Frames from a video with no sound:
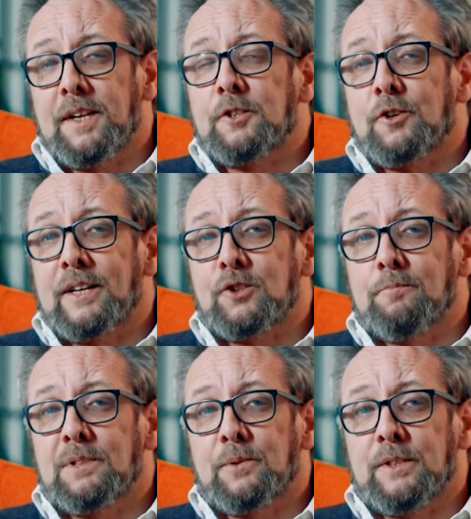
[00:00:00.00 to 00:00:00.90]
and interaction
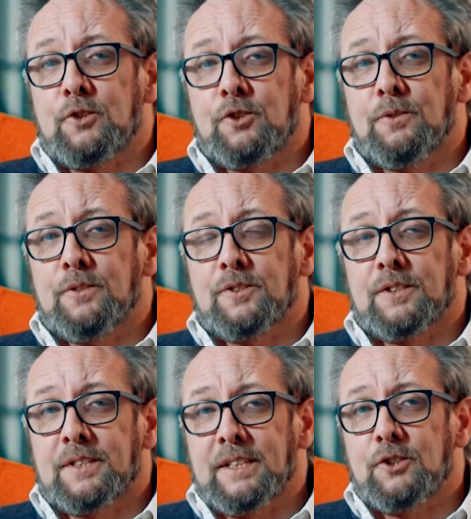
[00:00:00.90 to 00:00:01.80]
between students
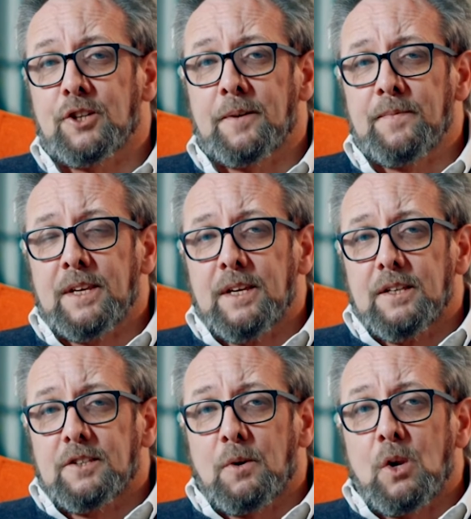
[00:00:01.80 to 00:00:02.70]
and teacher.
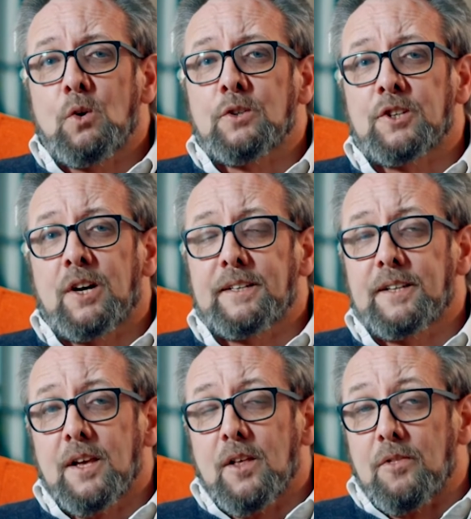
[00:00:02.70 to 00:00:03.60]
So alongside
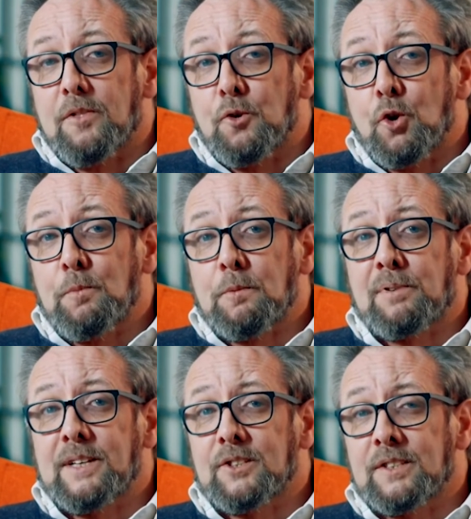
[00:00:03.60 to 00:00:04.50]
the normal
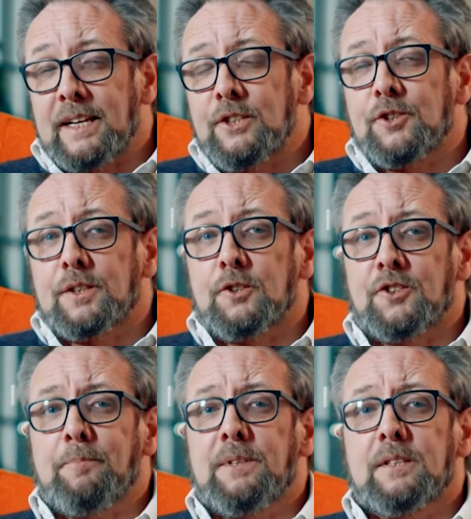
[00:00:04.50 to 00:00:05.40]
presentation and
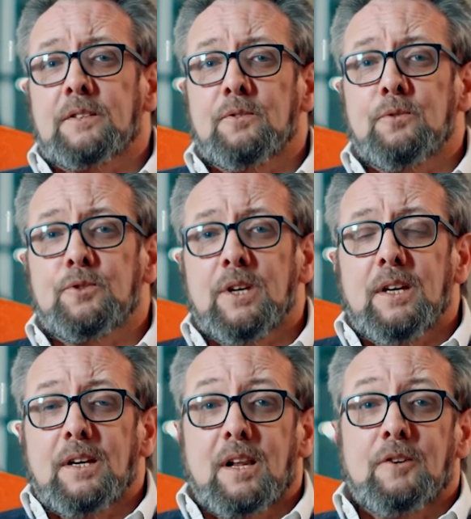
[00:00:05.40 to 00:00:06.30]
shepherding tools,
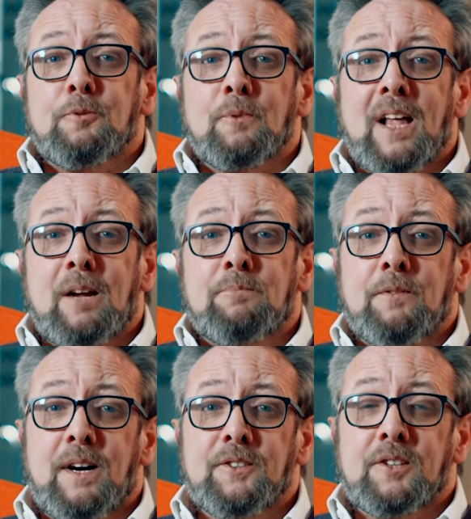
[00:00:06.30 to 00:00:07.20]
Classroom Cloud
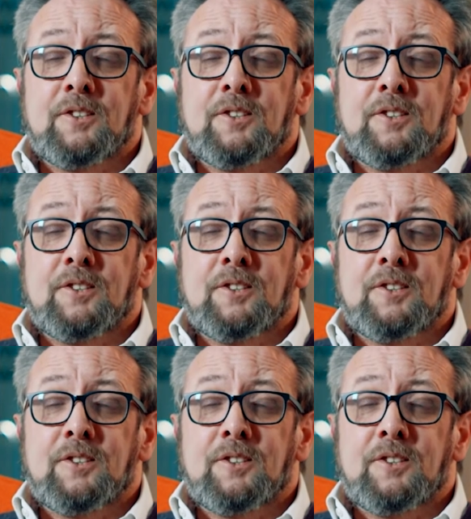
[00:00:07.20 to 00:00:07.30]
provides a